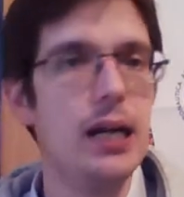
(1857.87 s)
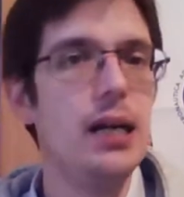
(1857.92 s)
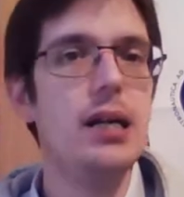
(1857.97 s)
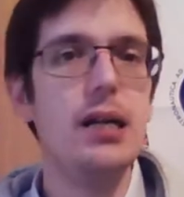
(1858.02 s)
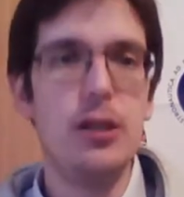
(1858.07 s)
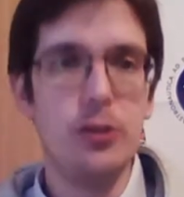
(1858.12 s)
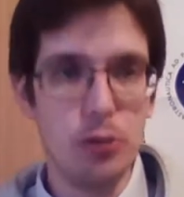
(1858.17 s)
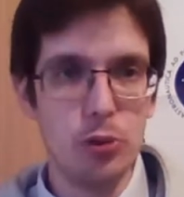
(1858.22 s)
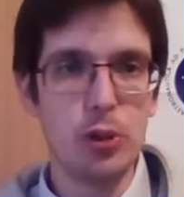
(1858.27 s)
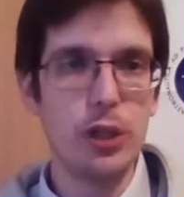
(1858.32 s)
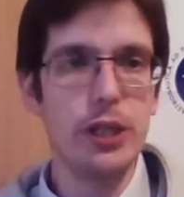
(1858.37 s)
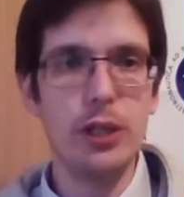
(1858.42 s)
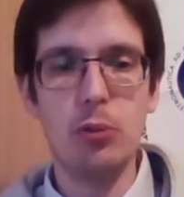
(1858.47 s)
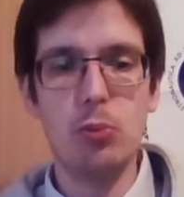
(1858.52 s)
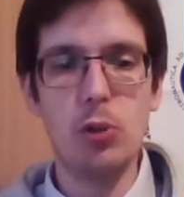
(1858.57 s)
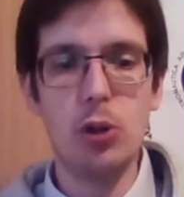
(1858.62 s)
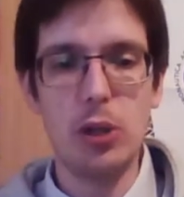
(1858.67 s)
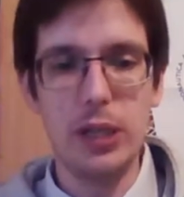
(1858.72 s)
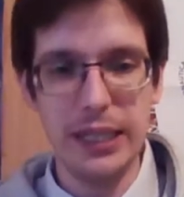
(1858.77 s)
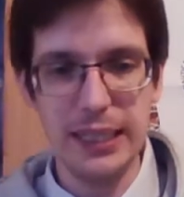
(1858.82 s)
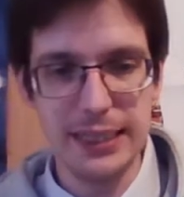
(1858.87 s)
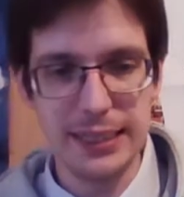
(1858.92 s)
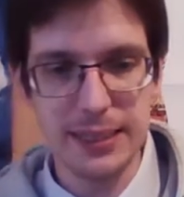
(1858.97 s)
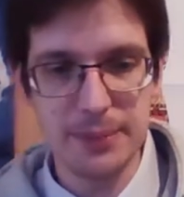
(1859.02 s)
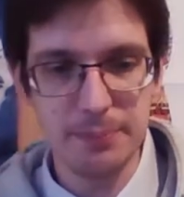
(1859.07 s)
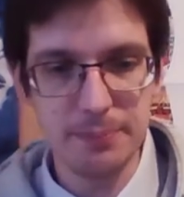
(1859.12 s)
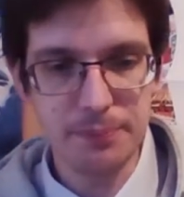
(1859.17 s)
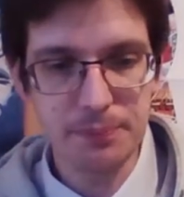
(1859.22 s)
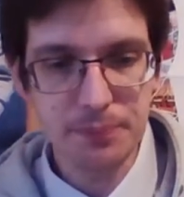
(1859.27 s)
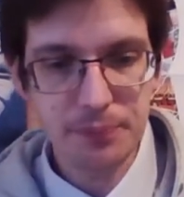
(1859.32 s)
nuclear warheads.
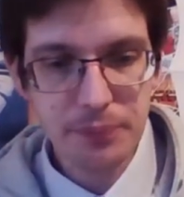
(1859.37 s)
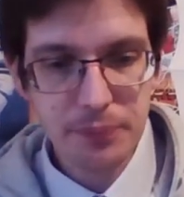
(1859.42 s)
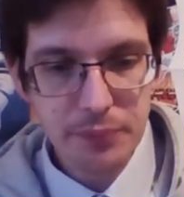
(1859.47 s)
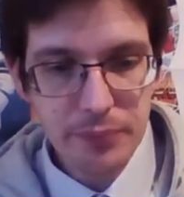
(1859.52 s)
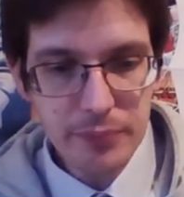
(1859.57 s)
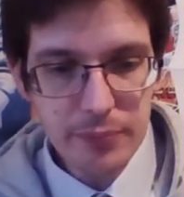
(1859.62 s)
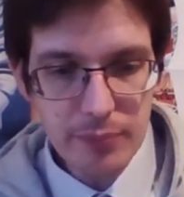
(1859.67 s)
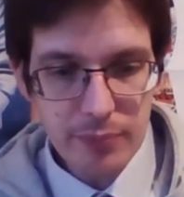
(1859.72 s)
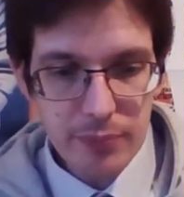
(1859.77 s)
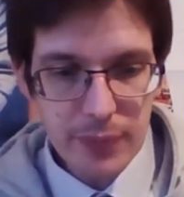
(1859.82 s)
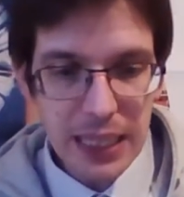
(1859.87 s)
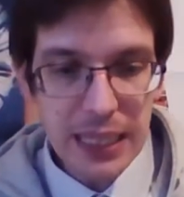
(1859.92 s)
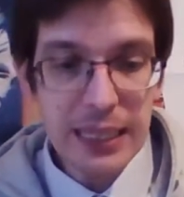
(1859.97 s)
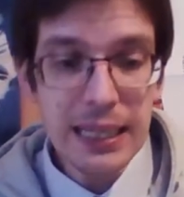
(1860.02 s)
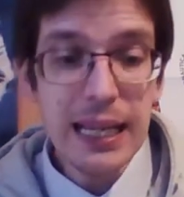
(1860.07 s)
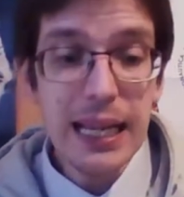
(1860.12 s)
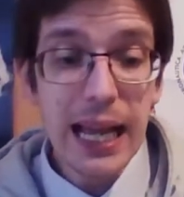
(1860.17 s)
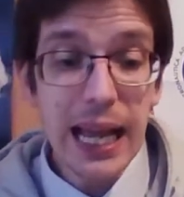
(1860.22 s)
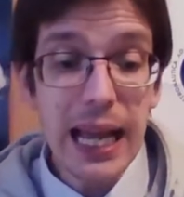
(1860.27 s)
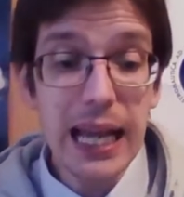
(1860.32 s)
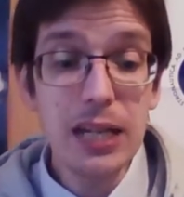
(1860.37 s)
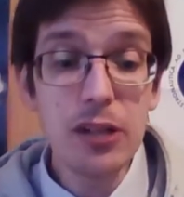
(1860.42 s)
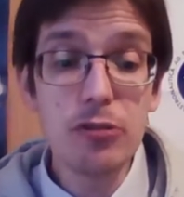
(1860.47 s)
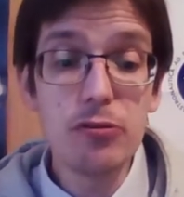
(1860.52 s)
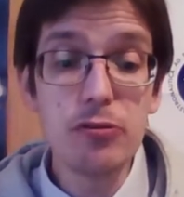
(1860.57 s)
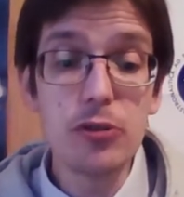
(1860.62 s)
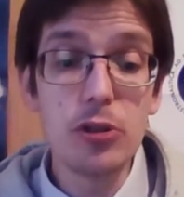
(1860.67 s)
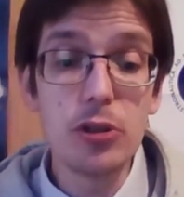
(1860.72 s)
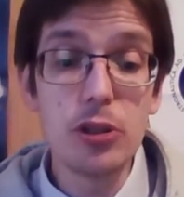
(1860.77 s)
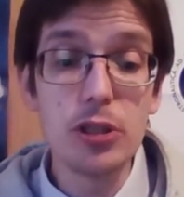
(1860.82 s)
And
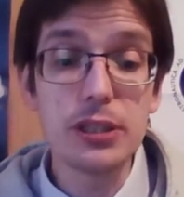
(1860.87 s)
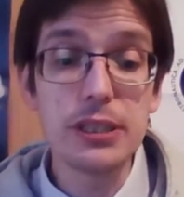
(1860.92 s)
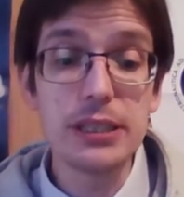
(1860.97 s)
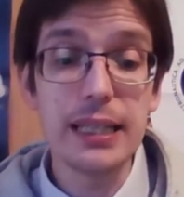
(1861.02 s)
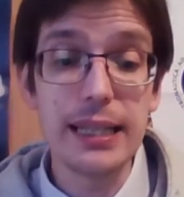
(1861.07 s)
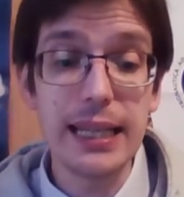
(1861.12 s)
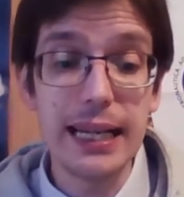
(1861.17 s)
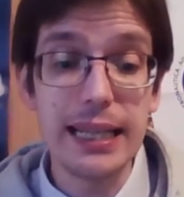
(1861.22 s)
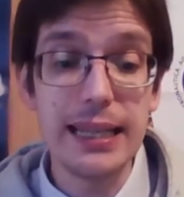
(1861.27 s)
of course, then